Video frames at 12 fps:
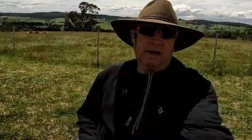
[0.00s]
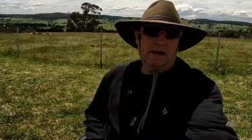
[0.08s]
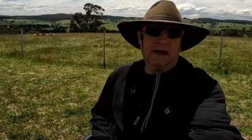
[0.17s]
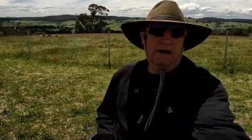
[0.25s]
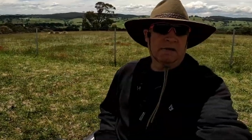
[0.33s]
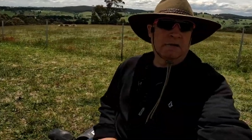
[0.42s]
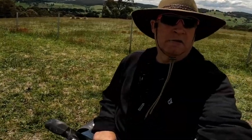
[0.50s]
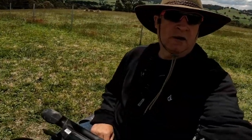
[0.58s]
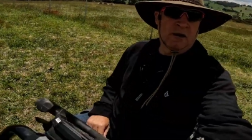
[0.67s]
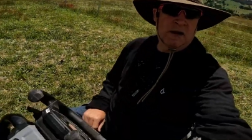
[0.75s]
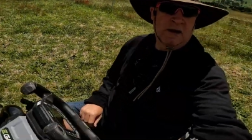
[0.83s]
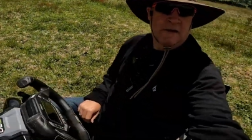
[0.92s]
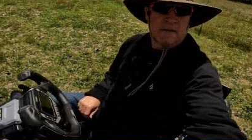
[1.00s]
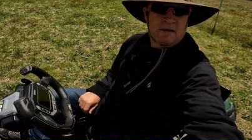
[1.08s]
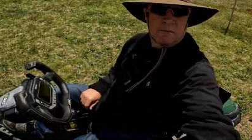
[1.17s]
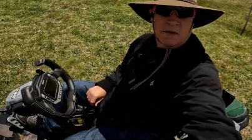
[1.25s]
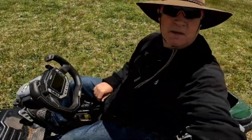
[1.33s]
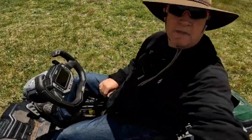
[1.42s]
you going? Rob here.
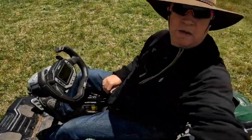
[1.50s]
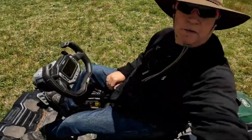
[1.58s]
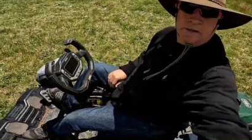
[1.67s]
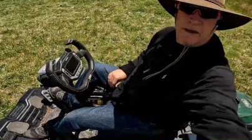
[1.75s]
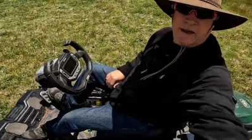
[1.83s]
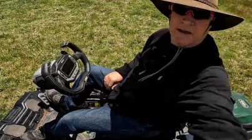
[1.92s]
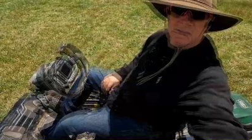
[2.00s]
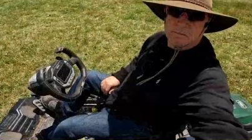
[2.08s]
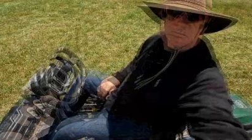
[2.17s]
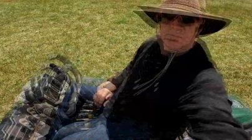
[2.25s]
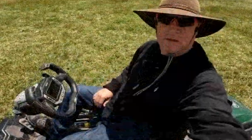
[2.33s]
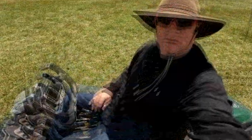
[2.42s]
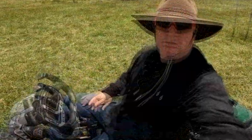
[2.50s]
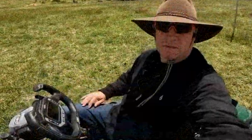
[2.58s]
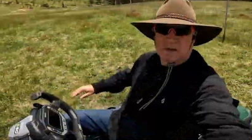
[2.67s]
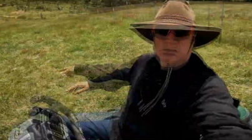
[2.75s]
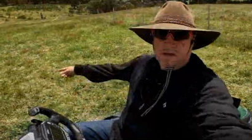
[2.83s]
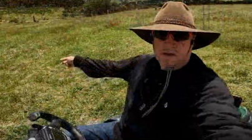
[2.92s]
I'm on the mower today. We've got
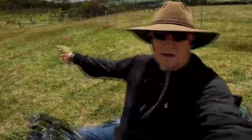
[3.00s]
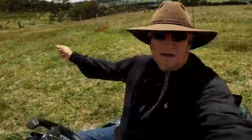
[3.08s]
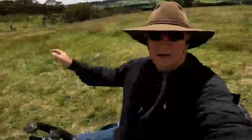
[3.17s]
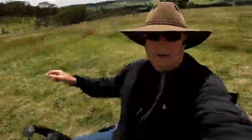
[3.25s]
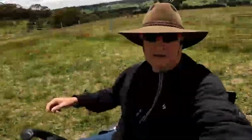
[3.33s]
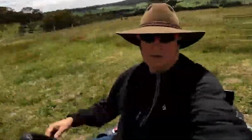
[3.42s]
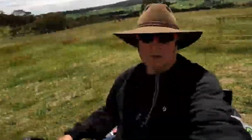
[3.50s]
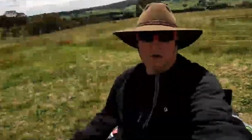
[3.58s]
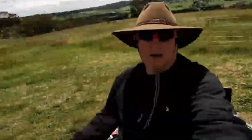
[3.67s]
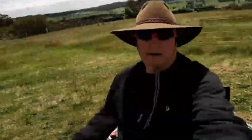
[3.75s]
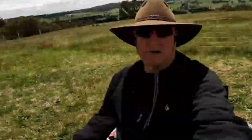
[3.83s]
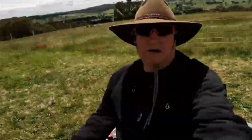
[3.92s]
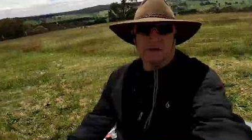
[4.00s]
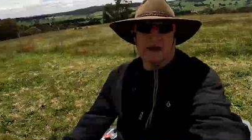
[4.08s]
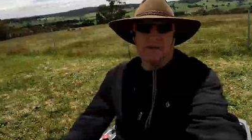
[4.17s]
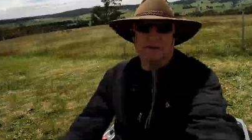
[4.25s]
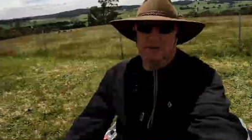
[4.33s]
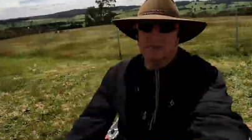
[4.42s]
some grass growing.
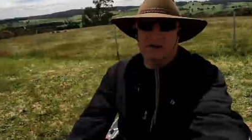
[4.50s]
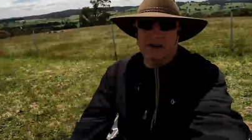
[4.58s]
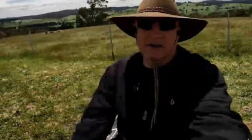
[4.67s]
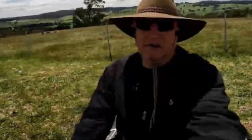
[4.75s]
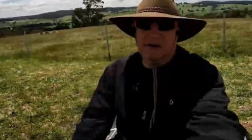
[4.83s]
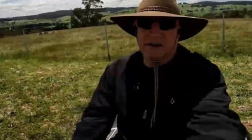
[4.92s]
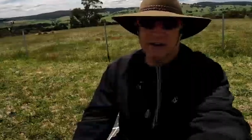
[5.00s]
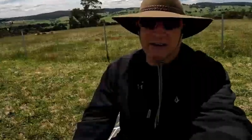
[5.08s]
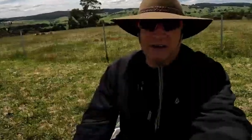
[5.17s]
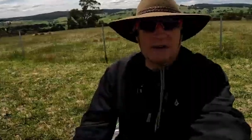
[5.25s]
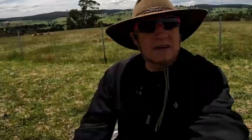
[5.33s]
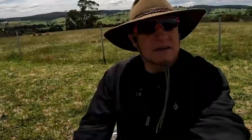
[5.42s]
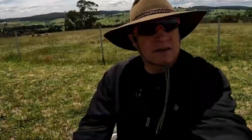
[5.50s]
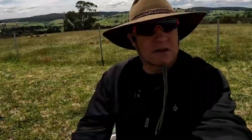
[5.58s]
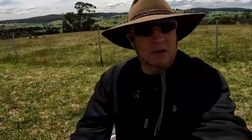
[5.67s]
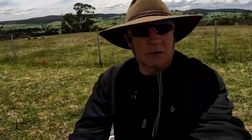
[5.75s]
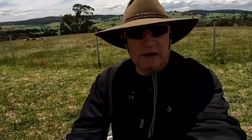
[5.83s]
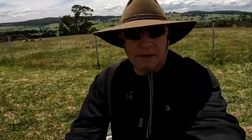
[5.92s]
Happens when it rains around here.
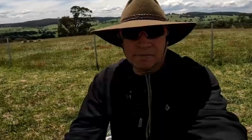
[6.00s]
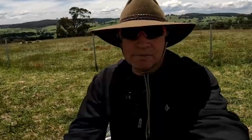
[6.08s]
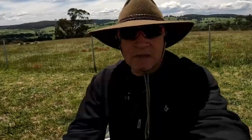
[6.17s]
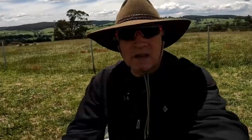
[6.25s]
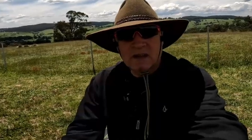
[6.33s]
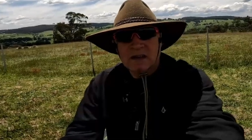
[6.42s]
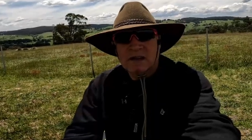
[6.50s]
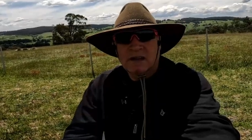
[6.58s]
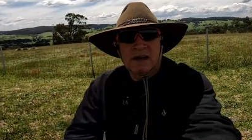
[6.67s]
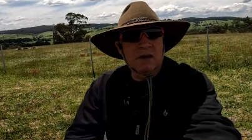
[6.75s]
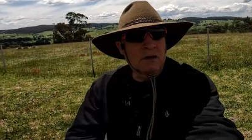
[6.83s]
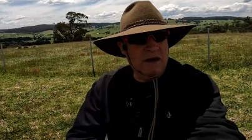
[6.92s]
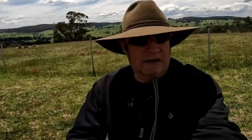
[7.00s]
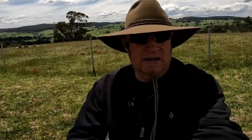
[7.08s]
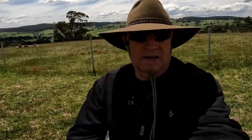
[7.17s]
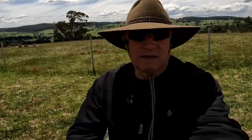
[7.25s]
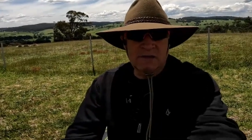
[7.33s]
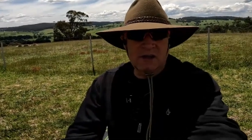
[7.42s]
Kind of weird. Anyway,
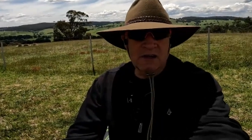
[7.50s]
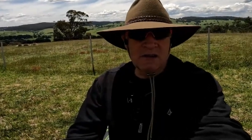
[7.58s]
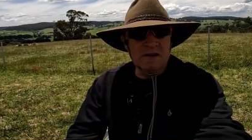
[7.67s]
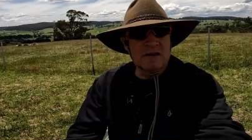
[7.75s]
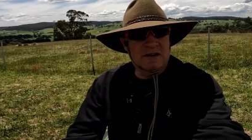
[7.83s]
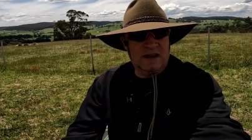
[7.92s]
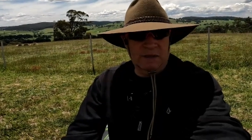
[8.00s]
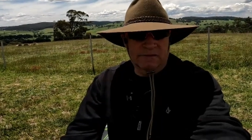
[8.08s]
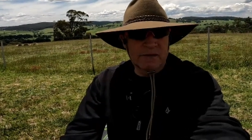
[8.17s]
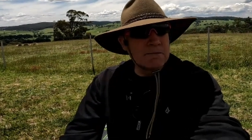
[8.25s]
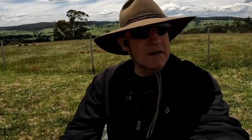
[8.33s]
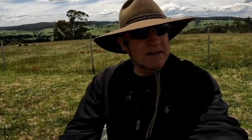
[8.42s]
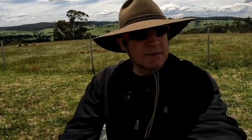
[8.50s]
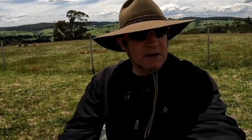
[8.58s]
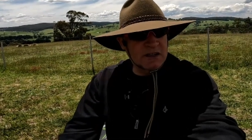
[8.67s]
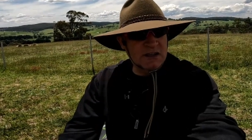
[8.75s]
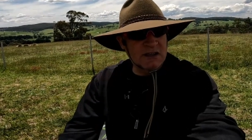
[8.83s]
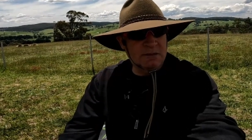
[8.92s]
some news coming from
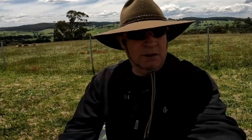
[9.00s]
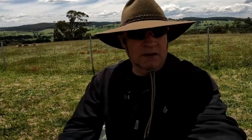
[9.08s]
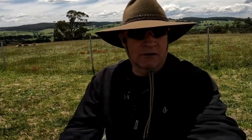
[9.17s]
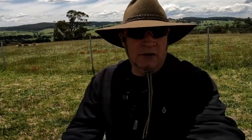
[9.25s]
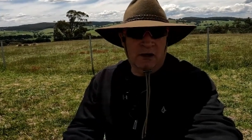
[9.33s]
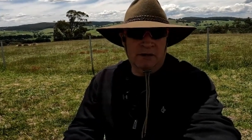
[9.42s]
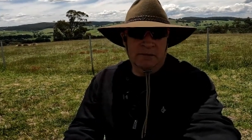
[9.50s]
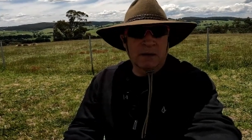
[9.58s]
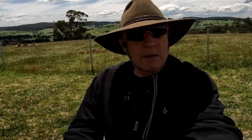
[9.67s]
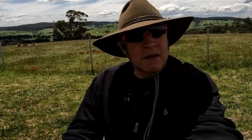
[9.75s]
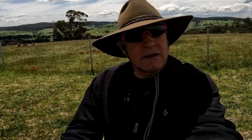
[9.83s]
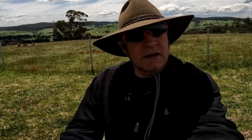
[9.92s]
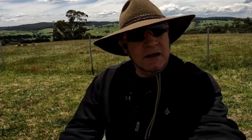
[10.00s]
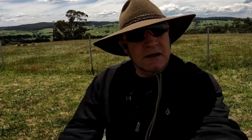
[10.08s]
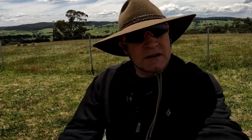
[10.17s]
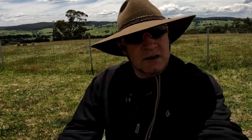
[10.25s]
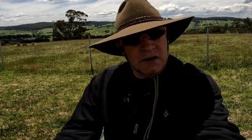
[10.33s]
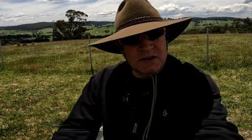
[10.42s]
Mitsubishi, believe it or not. Remember
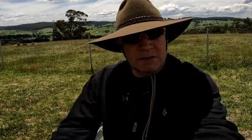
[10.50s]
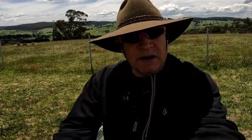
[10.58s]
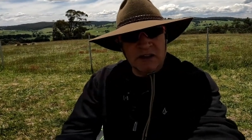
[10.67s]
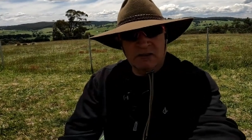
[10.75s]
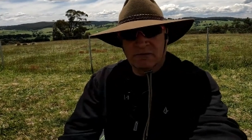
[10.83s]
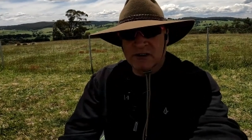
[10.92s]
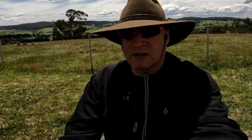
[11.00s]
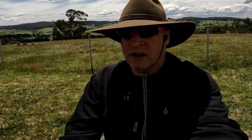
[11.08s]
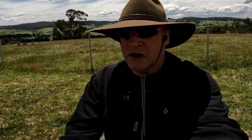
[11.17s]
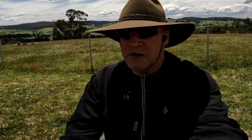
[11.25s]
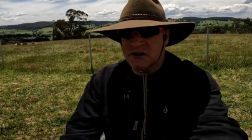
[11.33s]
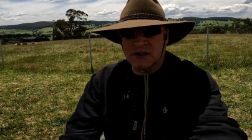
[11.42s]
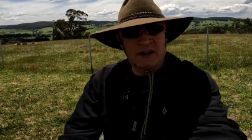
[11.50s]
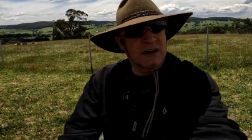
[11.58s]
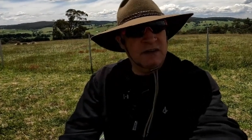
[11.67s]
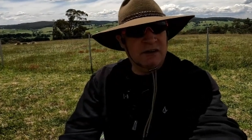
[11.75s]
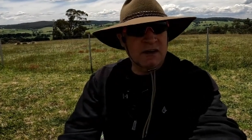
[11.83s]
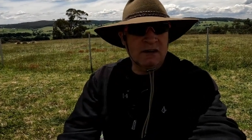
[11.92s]
those guys that made the original OG
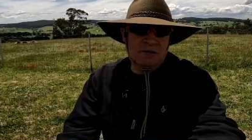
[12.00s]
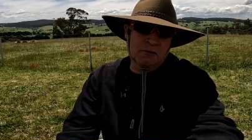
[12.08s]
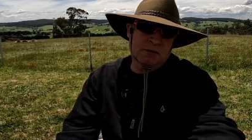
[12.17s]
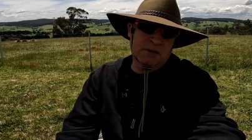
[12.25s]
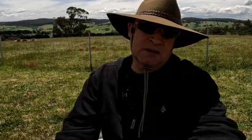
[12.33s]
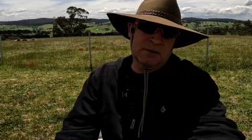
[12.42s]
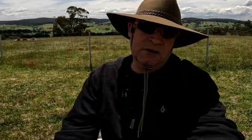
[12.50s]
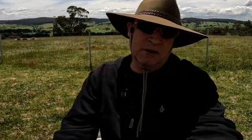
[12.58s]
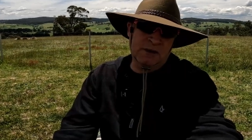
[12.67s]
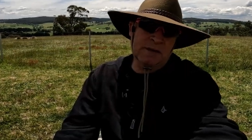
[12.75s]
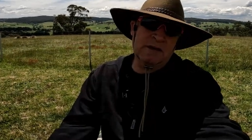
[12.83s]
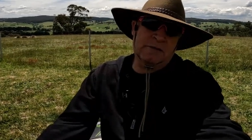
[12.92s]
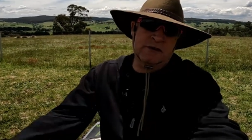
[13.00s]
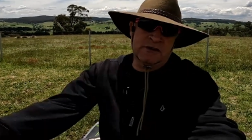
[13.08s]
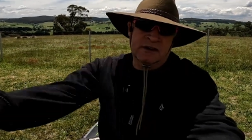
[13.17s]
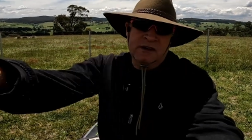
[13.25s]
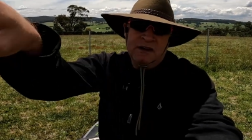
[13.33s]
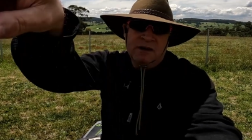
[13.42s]
EV called the Mitsubishi i-MiEV, which
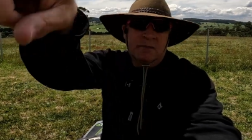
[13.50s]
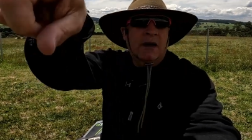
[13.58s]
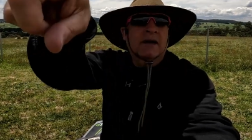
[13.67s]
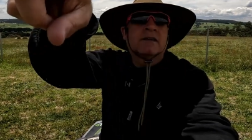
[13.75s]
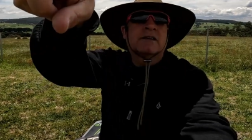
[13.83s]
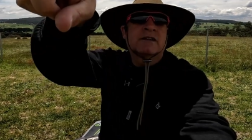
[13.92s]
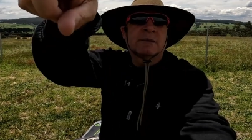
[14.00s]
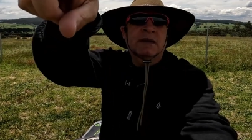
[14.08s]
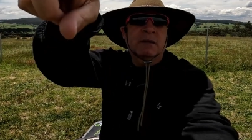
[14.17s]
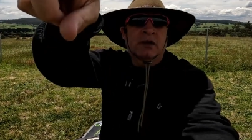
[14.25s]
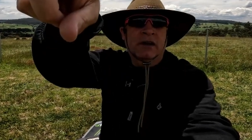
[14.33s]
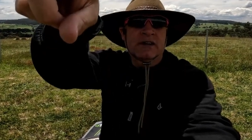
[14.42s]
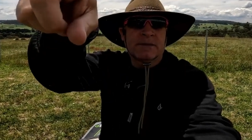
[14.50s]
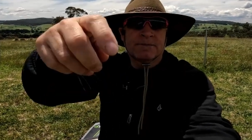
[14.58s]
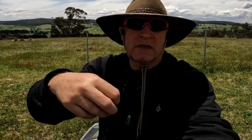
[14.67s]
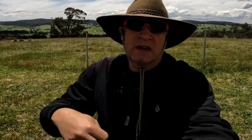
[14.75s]
is parked just up there behind you?